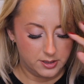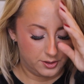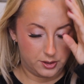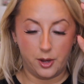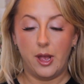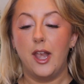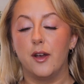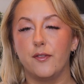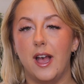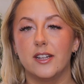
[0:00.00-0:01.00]
So, and
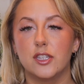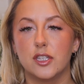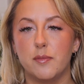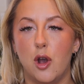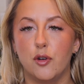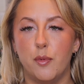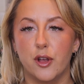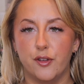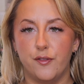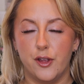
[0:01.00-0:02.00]
I've had to use my old
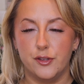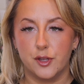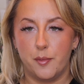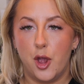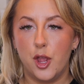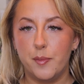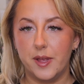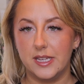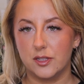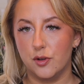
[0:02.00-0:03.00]
microphone, so I'm hoping
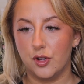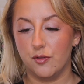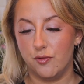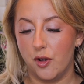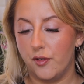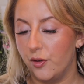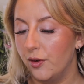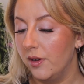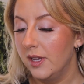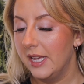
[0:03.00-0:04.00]
it's not going to
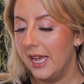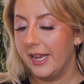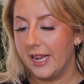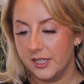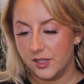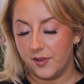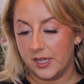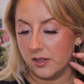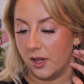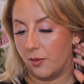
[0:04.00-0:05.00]
ruffle against
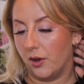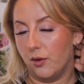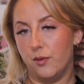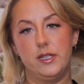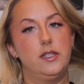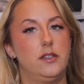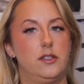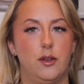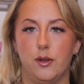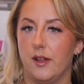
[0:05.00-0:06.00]
things like what it always does,
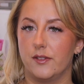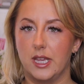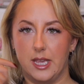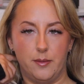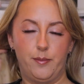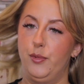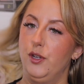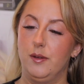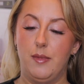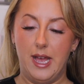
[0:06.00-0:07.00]
so I'm going to have to keep
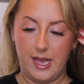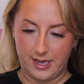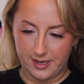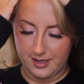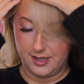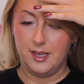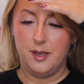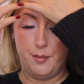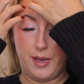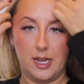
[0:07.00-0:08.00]
pushing my hair
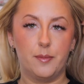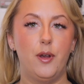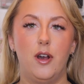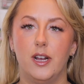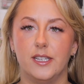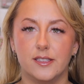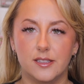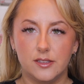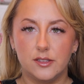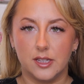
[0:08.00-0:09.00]
back behind
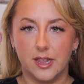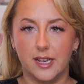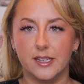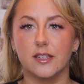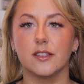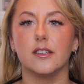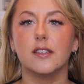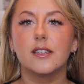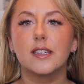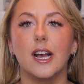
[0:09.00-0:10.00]
so then it doesn't
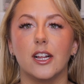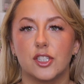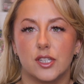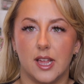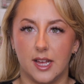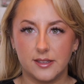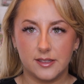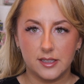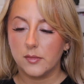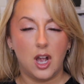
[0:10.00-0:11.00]
catch that.
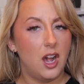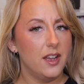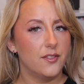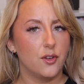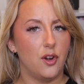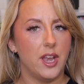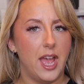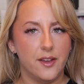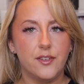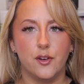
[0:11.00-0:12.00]
I've gone
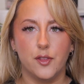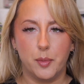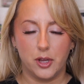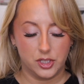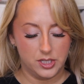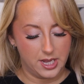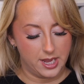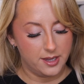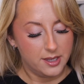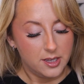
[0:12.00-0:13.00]
heavy on the blush today.